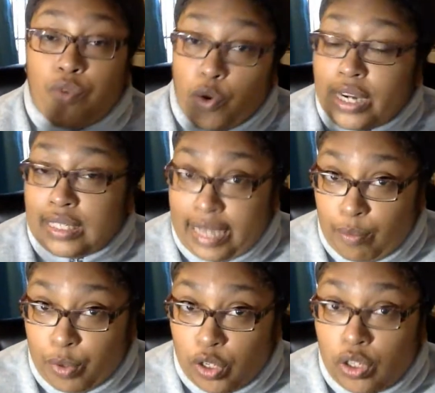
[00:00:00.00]
For
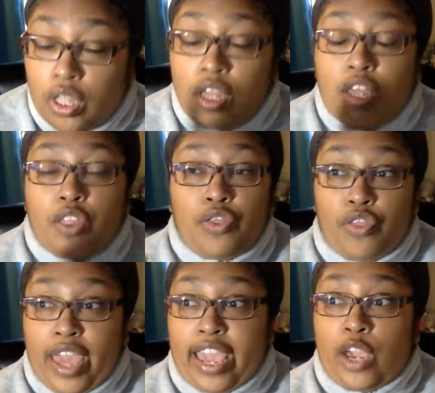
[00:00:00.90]
example,
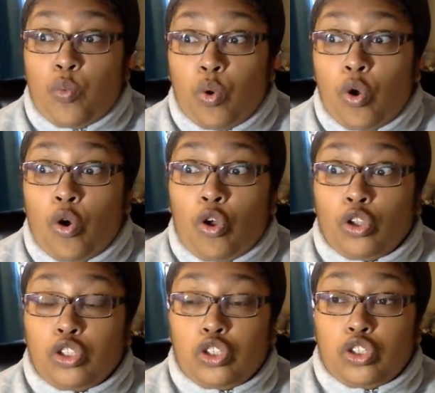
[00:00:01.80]
they
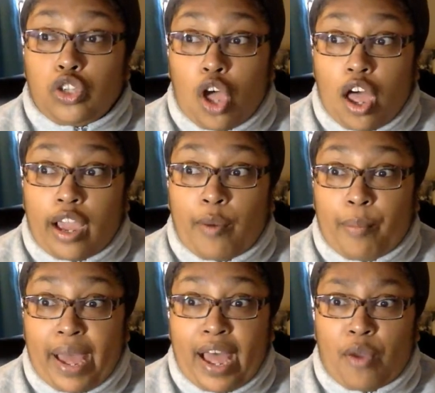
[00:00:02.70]
will talk
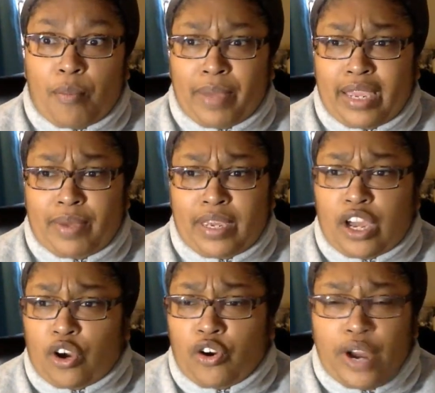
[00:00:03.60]
about maybe
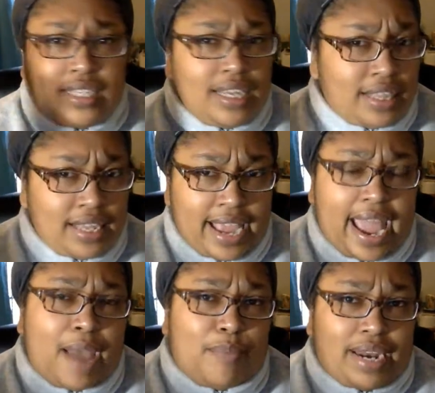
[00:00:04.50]
a crazy thing that
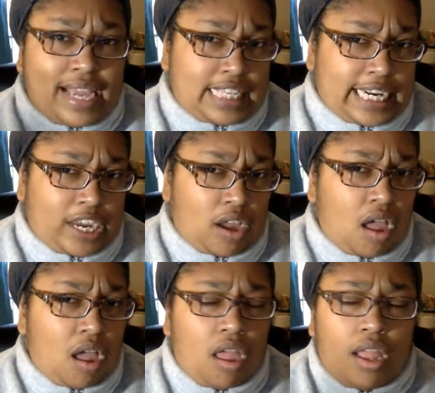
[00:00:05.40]
happened at City
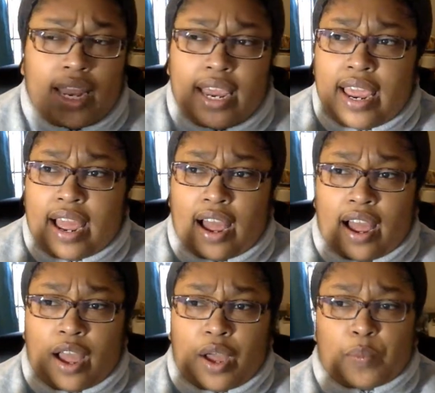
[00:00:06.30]
Hall,
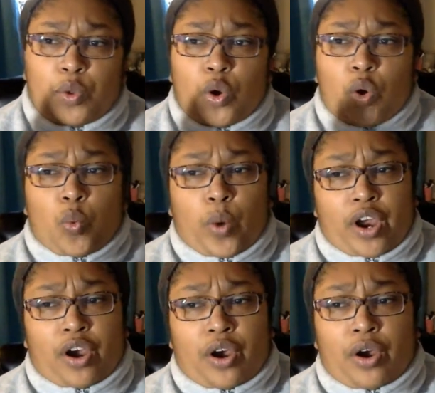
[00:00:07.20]

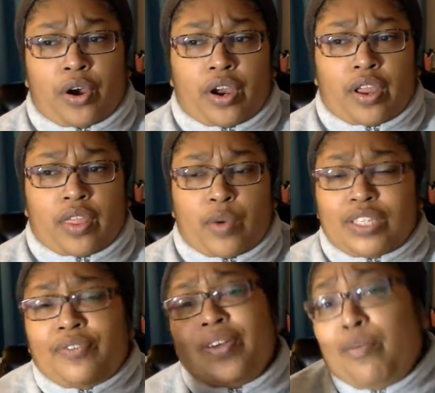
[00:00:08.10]
where there
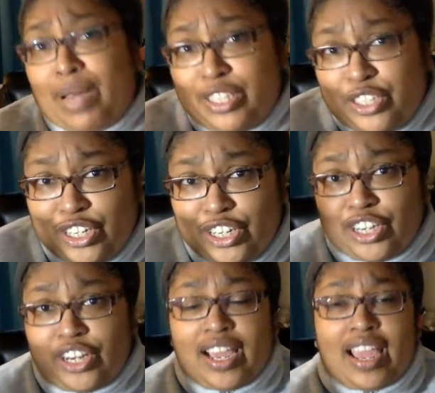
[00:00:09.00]
was a
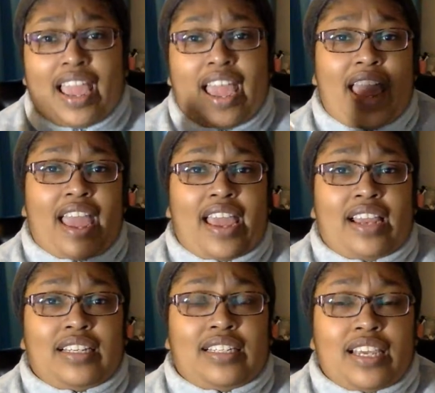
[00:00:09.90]
filibuster,
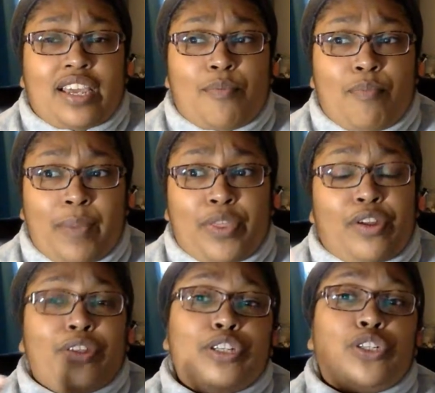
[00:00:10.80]
and maybe
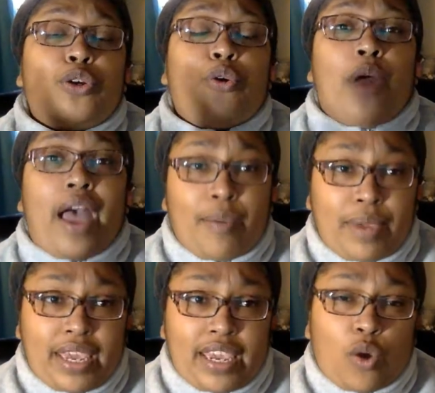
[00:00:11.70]
they're
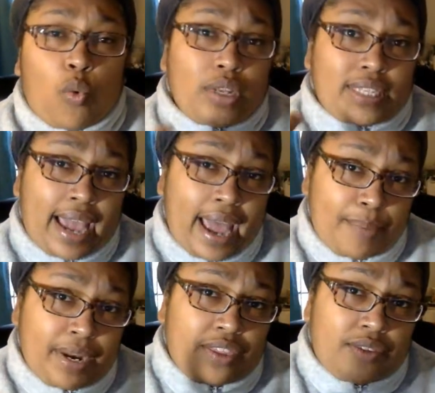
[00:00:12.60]
describing what's
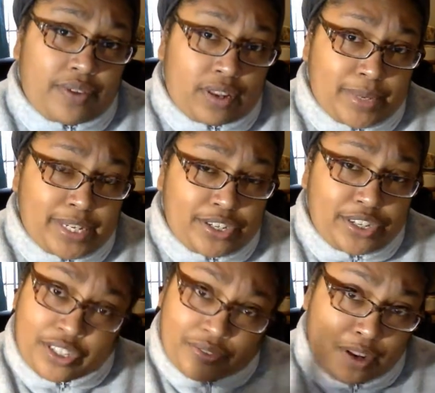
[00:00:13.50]
happening in the filibuster
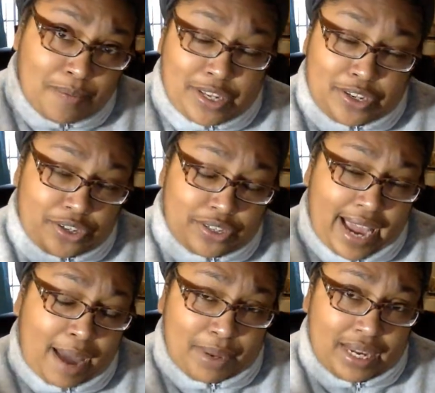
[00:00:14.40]
because filibusters
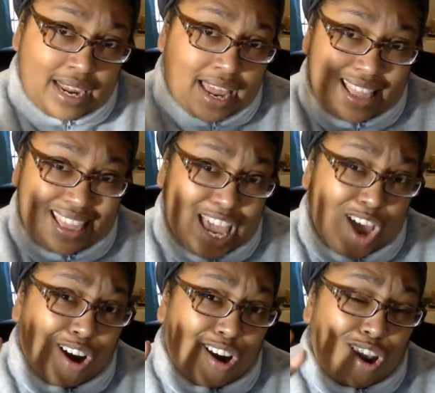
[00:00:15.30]
happen and they are